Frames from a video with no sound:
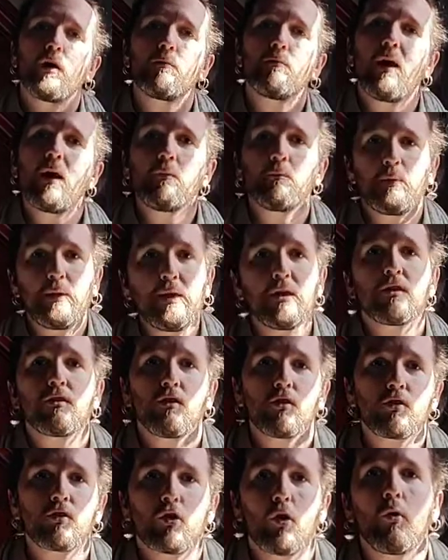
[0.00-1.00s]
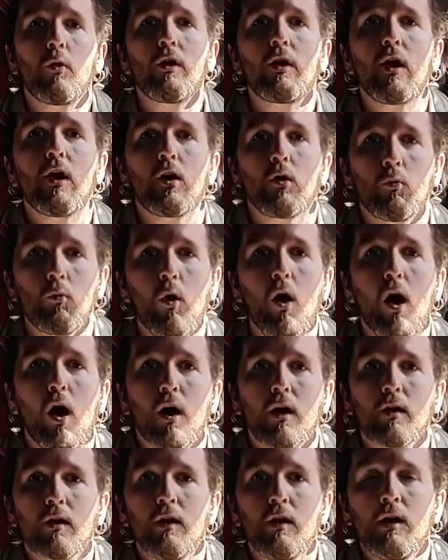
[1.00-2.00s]
It might be just going on a
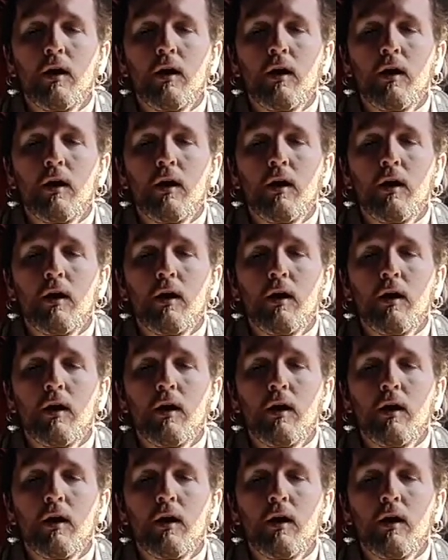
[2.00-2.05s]
walk.